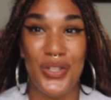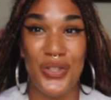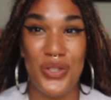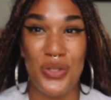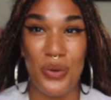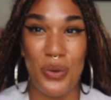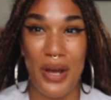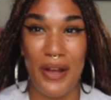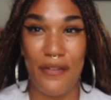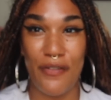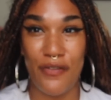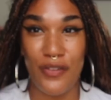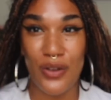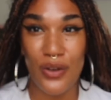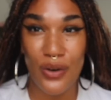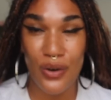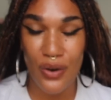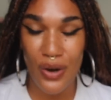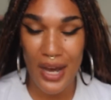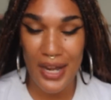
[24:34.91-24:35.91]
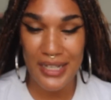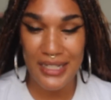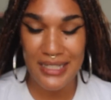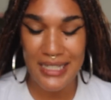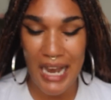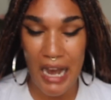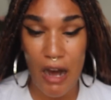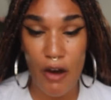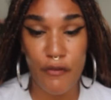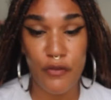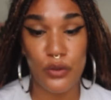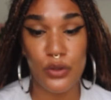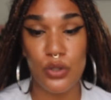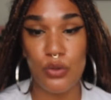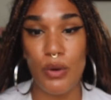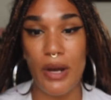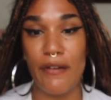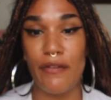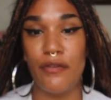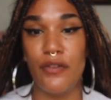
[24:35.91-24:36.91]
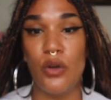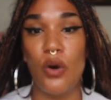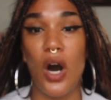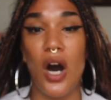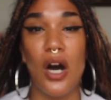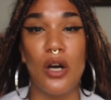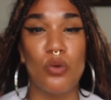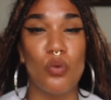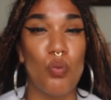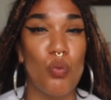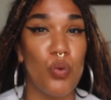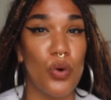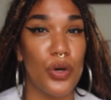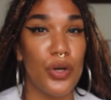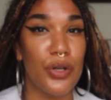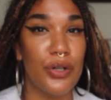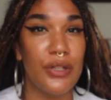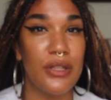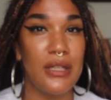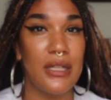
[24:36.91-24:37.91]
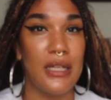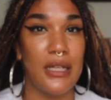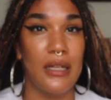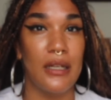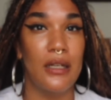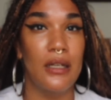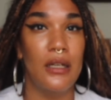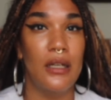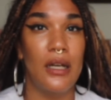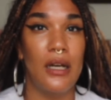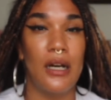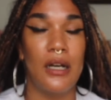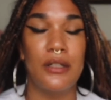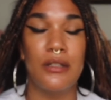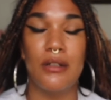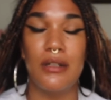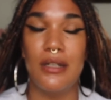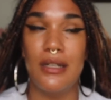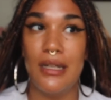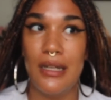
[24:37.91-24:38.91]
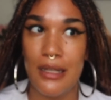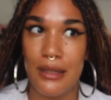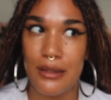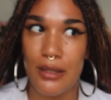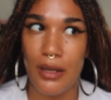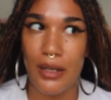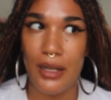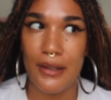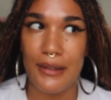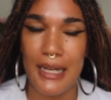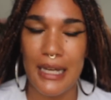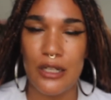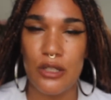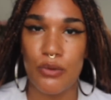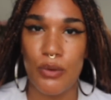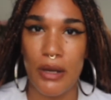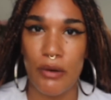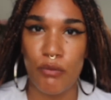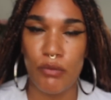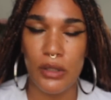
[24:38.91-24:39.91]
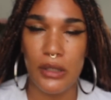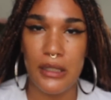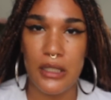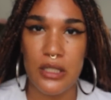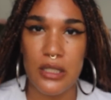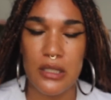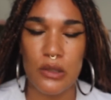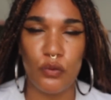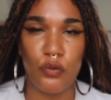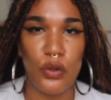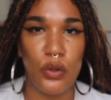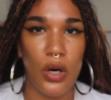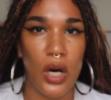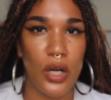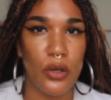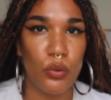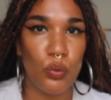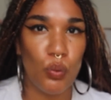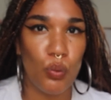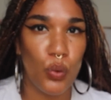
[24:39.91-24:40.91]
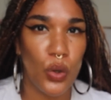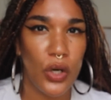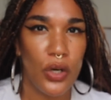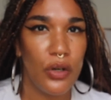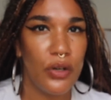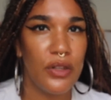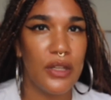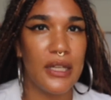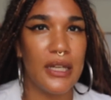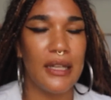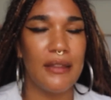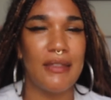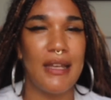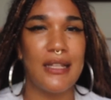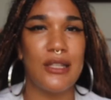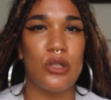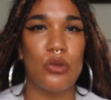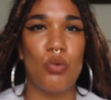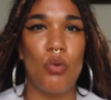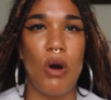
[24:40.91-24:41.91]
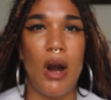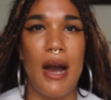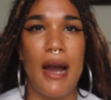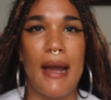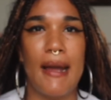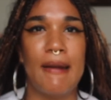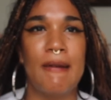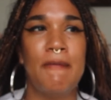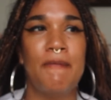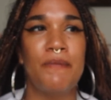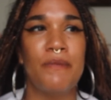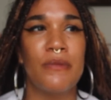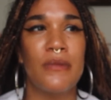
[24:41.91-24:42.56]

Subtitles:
Do I feel doubtful? Do I feel unworthy underneath all of that? Do I really just feel unworthy? And that's why